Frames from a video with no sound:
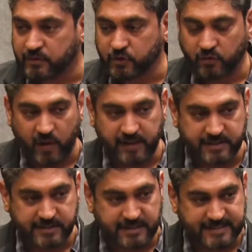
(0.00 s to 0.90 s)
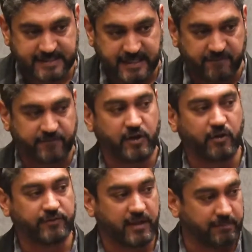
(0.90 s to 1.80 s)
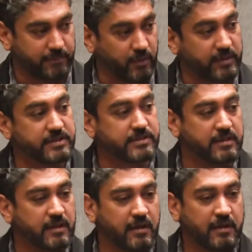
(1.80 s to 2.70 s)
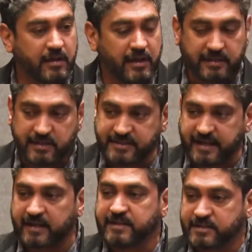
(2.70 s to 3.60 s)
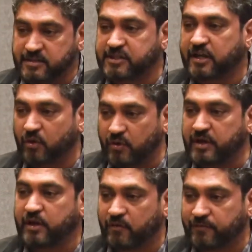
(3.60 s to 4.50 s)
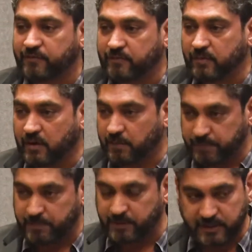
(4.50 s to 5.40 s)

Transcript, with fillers: So one is the safety of the employees, and the second is the security of uh, people.